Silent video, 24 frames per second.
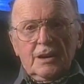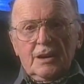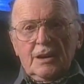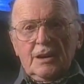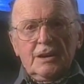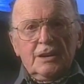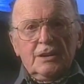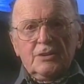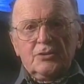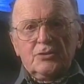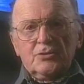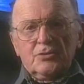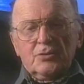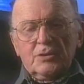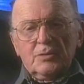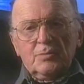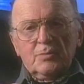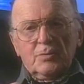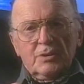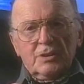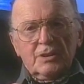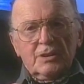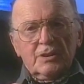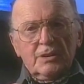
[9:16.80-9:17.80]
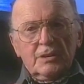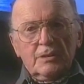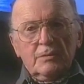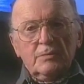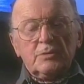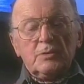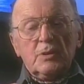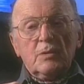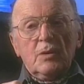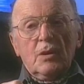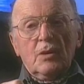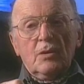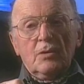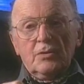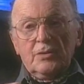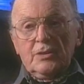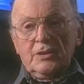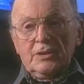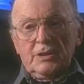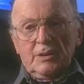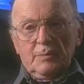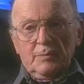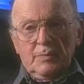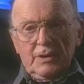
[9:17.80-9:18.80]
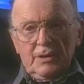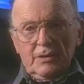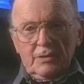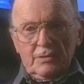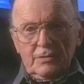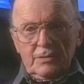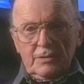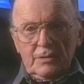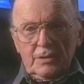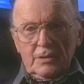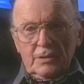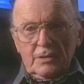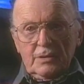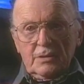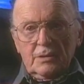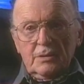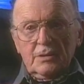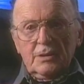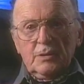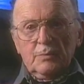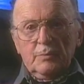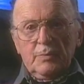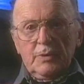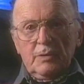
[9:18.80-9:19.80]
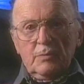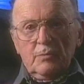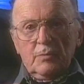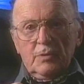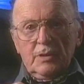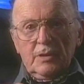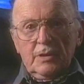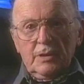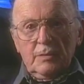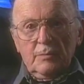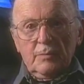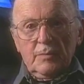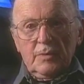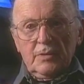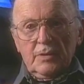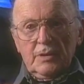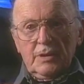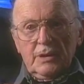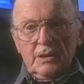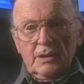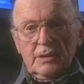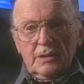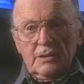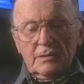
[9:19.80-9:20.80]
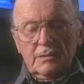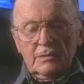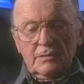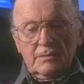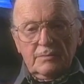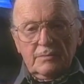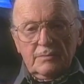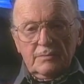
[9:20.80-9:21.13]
I enjoyed working. It was an honor to be with him on that.